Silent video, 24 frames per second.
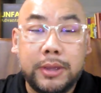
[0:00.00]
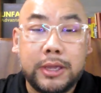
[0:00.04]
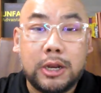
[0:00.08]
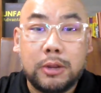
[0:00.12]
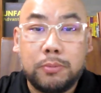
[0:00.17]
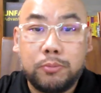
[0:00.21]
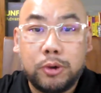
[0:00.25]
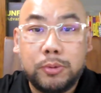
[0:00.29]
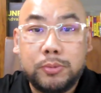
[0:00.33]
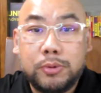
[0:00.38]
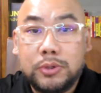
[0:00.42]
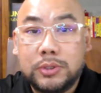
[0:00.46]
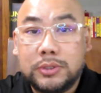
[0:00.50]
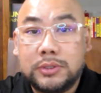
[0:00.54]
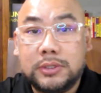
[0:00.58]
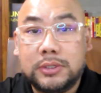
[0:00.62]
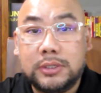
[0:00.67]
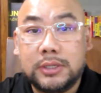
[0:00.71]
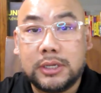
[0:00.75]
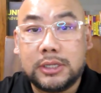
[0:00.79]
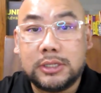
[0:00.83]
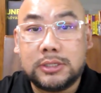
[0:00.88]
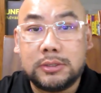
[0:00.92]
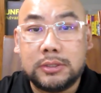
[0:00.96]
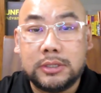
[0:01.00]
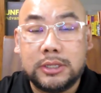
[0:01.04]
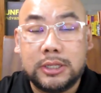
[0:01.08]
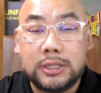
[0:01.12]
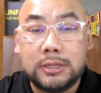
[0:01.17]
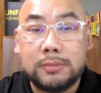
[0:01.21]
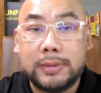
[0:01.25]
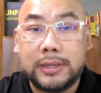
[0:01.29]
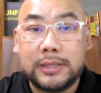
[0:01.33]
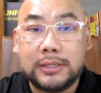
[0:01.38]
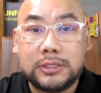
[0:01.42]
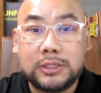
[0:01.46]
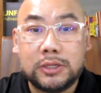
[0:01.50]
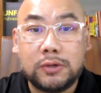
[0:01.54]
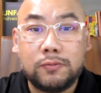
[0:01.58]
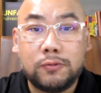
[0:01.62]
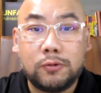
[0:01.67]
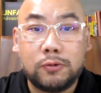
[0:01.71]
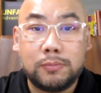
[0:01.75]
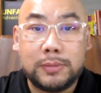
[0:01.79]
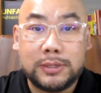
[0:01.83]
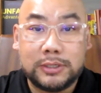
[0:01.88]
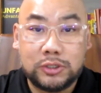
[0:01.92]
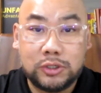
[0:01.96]
appointment to see us, either myself
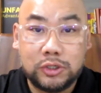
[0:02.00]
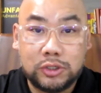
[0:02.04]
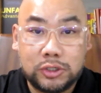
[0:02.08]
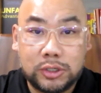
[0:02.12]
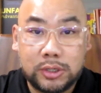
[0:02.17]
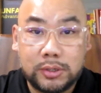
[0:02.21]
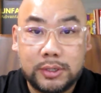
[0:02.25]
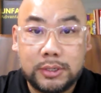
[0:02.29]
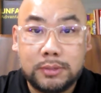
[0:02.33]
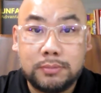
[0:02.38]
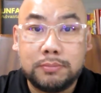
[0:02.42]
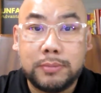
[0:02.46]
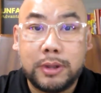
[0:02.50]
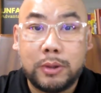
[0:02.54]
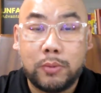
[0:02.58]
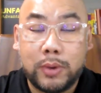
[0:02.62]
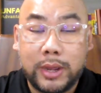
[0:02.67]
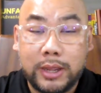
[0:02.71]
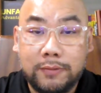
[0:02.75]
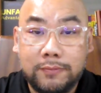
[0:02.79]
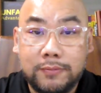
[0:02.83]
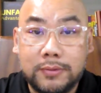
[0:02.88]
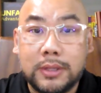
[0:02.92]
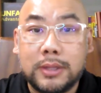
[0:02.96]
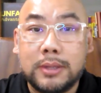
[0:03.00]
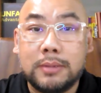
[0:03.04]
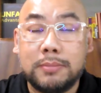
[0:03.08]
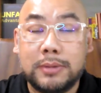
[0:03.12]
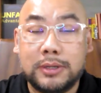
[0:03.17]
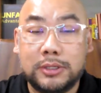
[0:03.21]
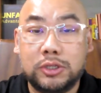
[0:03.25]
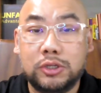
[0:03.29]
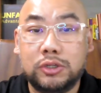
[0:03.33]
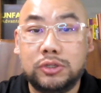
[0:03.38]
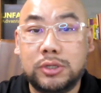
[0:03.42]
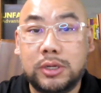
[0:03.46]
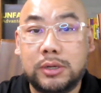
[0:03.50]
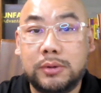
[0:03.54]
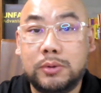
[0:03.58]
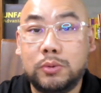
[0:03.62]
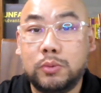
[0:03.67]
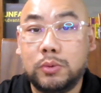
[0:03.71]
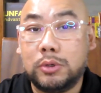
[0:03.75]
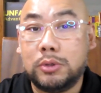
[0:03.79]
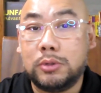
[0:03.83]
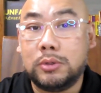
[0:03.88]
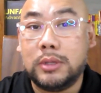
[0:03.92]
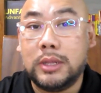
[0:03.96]
or Master Sharon, my wife. Master Sharon
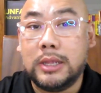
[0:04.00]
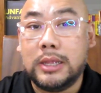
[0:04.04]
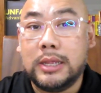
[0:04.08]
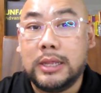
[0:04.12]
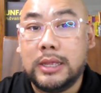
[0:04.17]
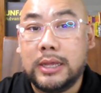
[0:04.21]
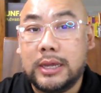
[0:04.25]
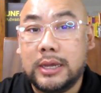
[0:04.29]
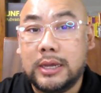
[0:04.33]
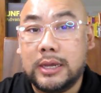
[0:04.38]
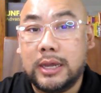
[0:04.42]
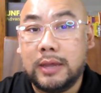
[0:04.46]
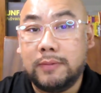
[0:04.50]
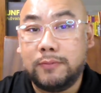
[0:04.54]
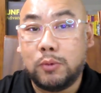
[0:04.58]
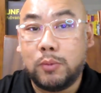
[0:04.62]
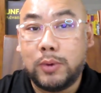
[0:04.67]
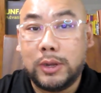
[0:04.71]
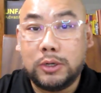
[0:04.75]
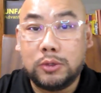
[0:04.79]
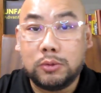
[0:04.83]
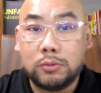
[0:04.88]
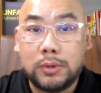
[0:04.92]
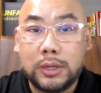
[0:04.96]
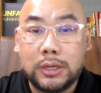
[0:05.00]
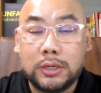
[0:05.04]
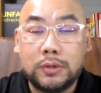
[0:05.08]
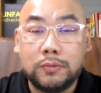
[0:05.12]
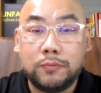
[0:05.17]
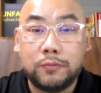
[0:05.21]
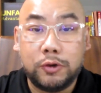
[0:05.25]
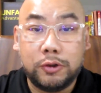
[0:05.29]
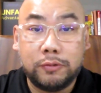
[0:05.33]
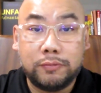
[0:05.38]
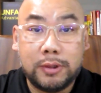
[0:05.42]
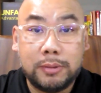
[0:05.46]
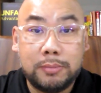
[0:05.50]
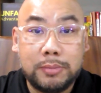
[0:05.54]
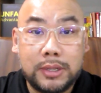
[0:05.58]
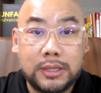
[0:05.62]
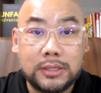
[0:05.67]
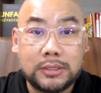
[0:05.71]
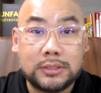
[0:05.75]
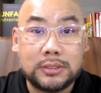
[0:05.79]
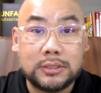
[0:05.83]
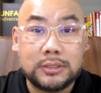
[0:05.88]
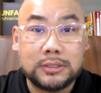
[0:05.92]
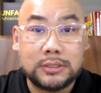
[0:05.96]
will have a one-to-one 45
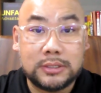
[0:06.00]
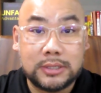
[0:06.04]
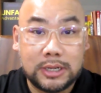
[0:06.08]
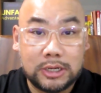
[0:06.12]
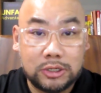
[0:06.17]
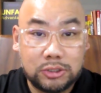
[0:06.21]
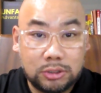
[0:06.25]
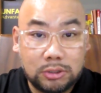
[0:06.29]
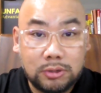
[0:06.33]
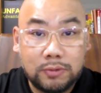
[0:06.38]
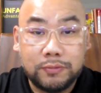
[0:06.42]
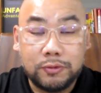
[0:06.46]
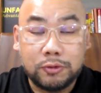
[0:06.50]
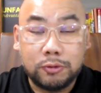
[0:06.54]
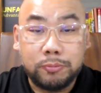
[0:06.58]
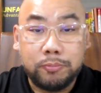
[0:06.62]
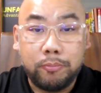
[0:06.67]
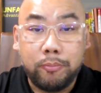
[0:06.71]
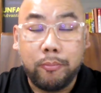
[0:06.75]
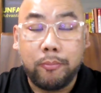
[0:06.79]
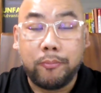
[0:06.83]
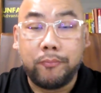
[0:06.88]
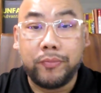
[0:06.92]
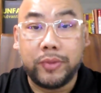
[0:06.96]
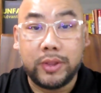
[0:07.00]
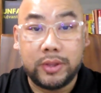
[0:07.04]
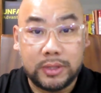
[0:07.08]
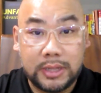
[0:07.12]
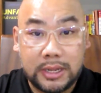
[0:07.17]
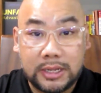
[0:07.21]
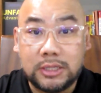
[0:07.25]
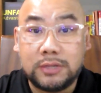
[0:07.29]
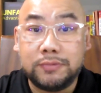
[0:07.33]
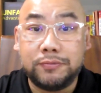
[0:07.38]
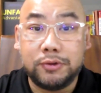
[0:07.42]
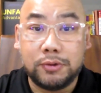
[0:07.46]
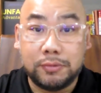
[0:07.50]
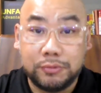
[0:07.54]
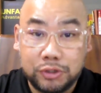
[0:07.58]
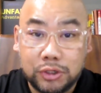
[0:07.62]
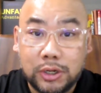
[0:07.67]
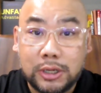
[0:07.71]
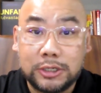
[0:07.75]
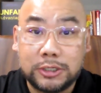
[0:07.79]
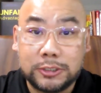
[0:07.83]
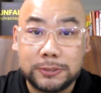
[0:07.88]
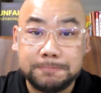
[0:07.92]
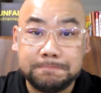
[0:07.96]
minutes discussion with you, and it's free of
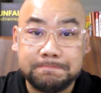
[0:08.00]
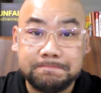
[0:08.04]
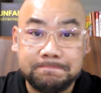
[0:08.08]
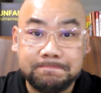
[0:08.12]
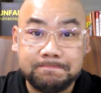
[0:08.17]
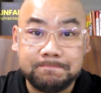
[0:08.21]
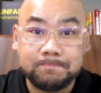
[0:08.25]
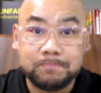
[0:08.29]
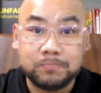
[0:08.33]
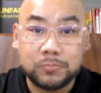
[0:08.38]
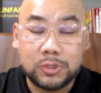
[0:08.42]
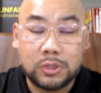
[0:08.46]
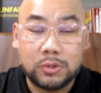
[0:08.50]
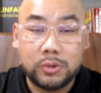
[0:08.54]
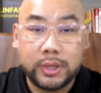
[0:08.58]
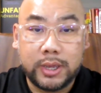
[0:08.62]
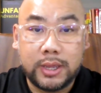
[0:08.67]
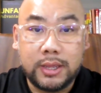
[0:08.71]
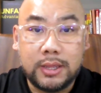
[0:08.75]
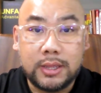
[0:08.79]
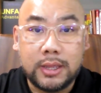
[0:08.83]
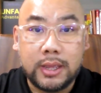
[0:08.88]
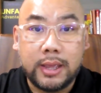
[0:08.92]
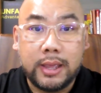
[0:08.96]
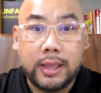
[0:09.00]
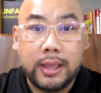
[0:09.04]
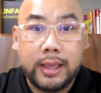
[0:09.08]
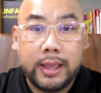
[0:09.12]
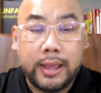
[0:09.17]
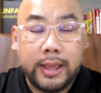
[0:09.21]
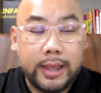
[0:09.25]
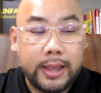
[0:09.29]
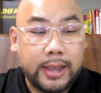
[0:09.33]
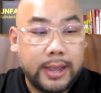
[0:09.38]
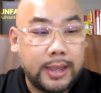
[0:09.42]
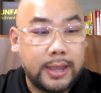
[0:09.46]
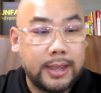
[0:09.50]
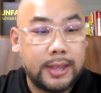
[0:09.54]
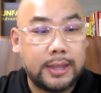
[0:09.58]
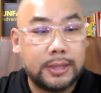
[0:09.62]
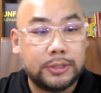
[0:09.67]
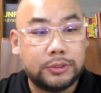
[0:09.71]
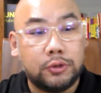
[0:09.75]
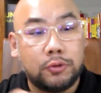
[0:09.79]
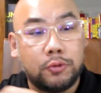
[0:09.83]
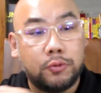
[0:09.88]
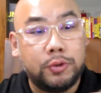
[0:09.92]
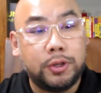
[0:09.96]
charge. Okay?
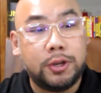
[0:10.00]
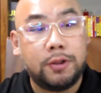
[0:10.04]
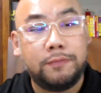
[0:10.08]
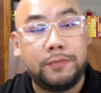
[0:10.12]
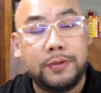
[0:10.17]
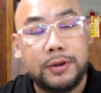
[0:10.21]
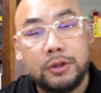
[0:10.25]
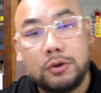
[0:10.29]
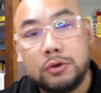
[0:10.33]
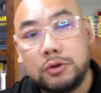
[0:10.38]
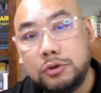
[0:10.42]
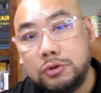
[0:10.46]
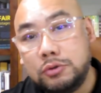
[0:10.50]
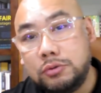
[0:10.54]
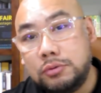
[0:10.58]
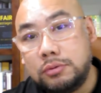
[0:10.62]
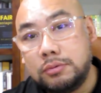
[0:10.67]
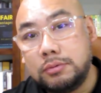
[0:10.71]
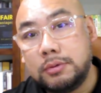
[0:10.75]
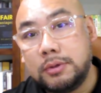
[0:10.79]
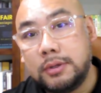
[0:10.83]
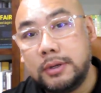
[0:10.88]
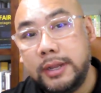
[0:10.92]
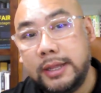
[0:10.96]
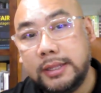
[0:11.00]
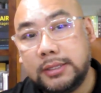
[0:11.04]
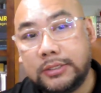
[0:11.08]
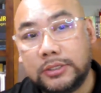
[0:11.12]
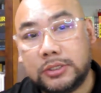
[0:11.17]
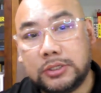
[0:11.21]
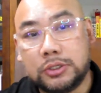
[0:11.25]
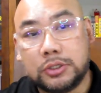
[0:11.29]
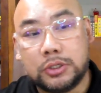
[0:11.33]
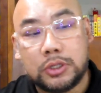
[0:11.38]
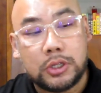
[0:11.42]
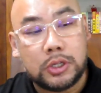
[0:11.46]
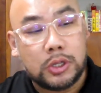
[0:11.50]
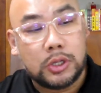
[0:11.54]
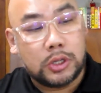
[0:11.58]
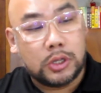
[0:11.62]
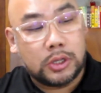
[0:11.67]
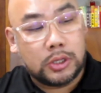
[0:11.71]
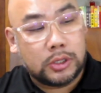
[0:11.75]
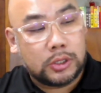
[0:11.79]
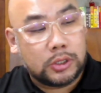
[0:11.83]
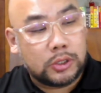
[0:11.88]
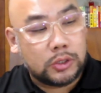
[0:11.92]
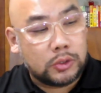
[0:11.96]
So without further ado, let's
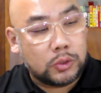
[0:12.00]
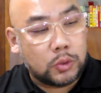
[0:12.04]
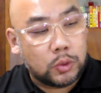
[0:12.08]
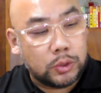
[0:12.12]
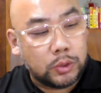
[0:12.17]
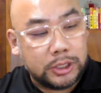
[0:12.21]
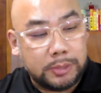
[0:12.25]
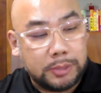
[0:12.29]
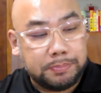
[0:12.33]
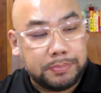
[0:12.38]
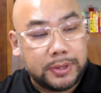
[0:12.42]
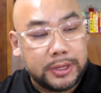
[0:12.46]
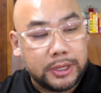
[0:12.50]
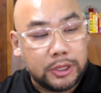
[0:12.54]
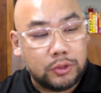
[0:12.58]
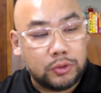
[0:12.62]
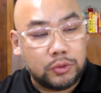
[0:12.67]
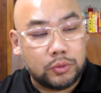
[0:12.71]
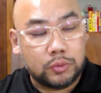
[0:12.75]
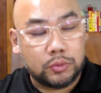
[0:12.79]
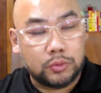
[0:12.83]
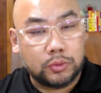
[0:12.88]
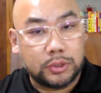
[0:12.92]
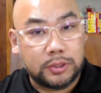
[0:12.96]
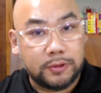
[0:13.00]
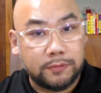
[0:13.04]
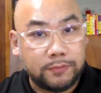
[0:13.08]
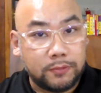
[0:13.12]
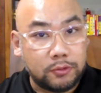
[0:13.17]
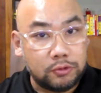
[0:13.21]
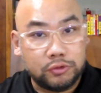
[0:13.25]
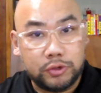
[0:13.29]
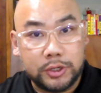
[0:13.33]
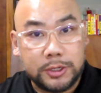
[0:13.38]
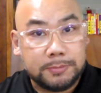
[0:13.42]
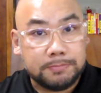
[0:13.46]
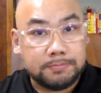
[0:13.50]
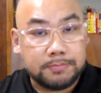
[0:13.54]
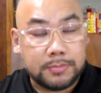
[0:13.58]
go deeper into the Feng Shui.